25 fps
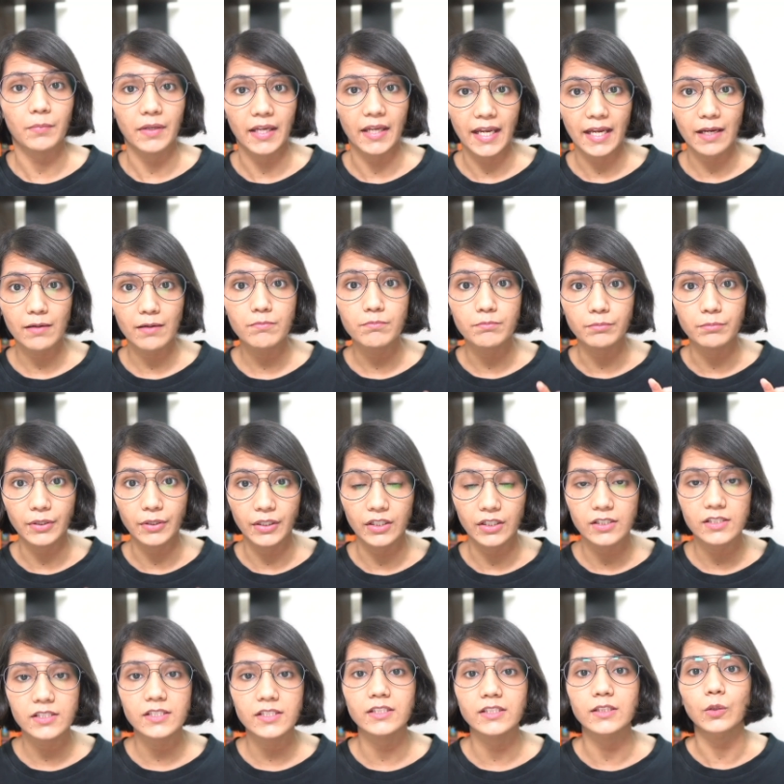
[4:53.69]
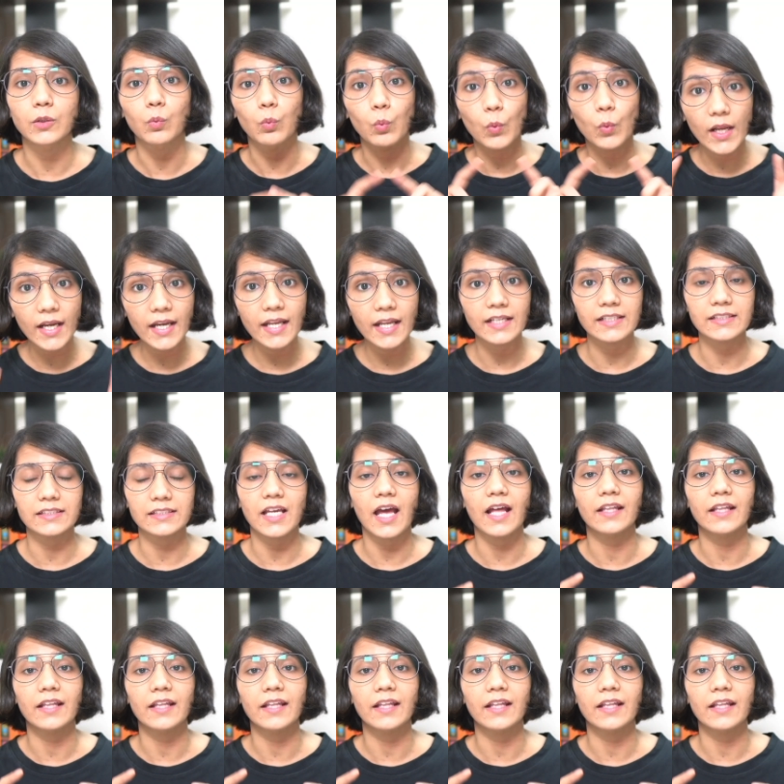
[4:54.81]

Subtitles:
game because the winnings